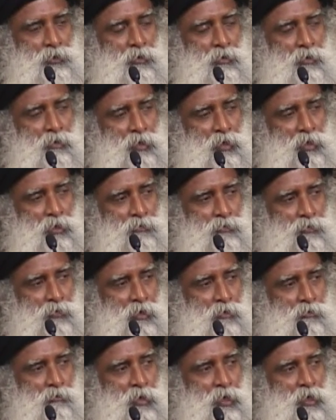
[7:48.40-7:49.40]
only if you
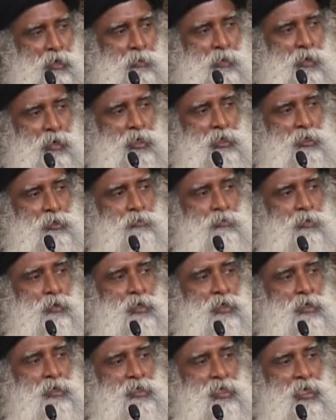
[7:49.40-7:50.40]
have become an
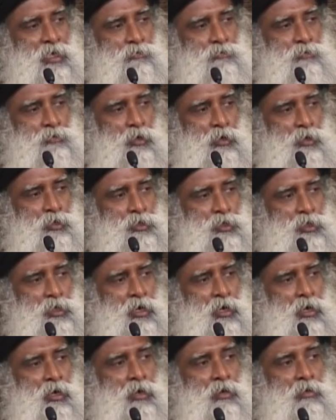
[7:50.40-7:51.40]
expert in self-torture,
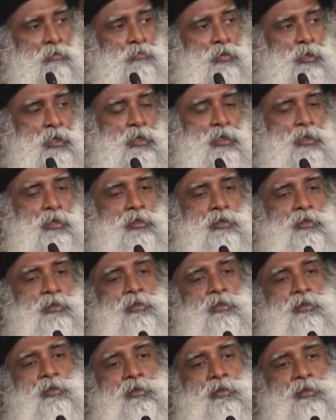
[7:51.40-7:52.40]

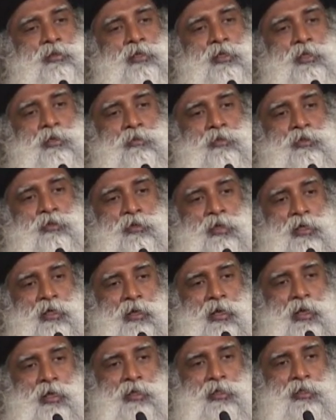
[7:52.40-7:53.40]
peace seems to be
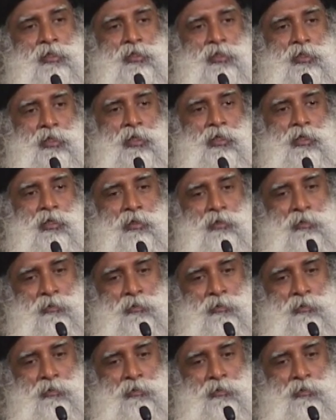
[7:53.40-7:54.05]
the greatest thing.